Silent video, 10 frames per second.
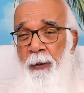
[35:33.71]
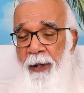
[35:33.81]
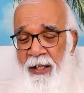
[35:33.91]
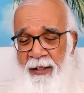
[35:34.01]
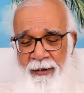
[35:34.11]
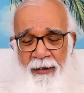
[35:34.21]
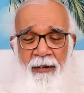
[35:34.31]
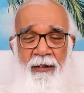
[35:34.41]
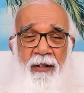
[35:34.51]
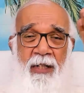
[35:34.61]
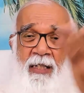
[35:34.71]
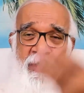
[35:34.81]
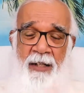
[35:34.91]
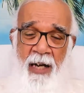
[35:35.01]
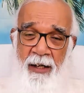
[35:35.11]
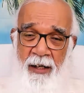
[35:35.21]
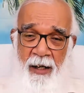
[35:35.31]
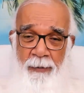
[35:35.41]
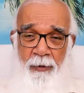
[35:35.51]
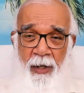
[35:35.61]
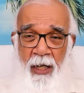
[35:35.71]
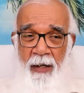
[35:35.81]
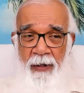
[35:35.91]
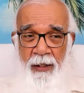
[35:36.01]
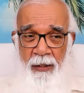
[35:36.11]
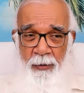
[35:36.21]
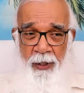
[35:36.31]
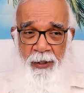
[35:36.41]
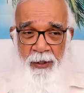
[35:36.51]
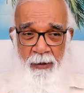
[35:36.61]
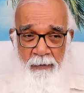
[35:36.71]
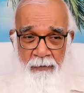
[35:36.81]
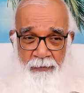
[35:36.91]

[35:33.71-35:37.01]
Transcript: We stand up. We live in the wisdom.